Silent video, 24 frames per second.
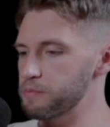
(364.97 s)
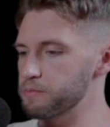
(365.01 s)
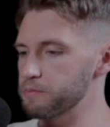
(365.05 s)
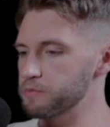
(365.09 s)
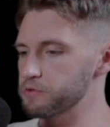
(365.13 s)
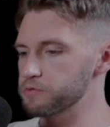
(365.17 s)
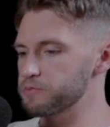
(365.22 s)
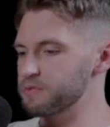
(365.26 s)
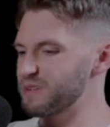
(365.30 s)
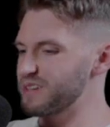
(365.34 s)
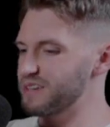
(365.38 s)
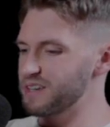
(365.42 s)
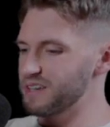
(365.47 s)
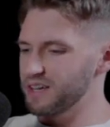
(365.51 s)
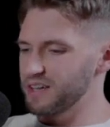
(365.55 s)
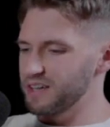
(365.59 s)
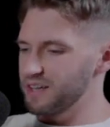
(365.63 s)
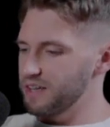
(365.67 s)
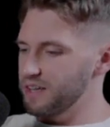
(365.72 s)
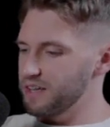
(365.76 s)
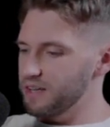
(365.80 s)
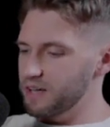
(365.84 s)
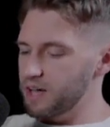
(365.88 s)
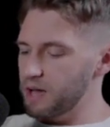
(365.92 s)
members, but
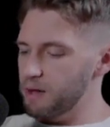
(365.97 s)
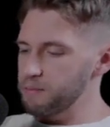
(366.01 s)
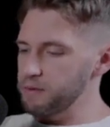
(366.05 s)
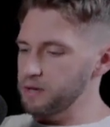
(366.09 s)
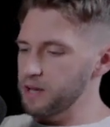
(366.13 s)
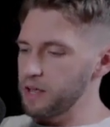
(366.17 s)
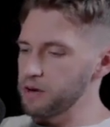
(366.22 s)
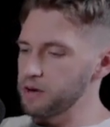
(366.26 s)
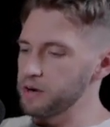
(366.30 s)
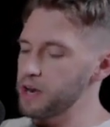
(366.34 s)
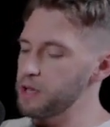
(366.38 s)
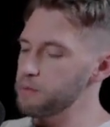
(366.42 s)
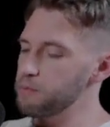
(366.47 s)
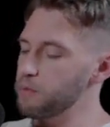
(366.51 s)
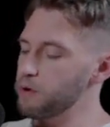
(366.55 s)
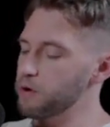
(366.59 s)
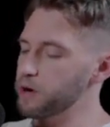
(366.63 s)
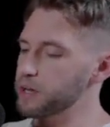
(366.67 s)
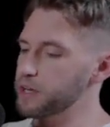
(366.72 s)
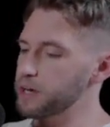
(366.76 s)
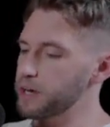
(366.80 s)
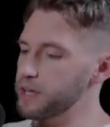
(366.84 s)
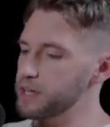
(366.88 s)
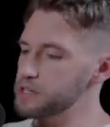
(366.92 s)
I mean, internet
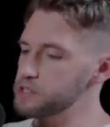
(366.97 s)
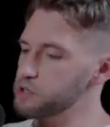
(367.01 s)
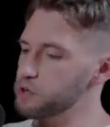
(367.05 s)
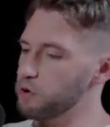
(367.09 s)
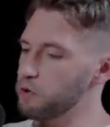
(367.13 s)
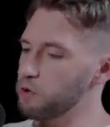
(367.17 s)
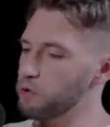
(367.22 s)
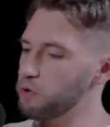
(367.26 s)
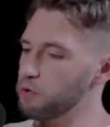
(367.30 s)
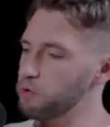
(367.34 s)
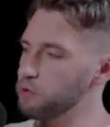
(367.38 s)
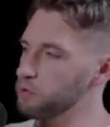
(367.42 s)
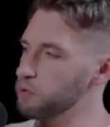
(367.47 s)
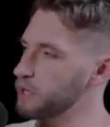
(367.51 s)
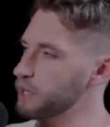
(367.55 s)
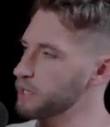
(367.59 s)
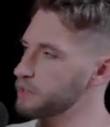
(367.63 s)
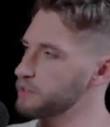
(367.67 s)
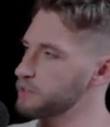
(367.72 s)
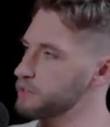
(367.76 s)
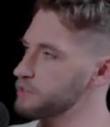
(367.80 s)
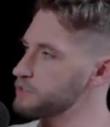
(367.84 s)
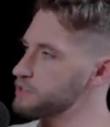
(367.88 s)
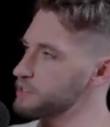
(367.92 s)
marketing as a whole,
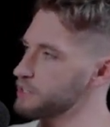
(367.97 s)
like we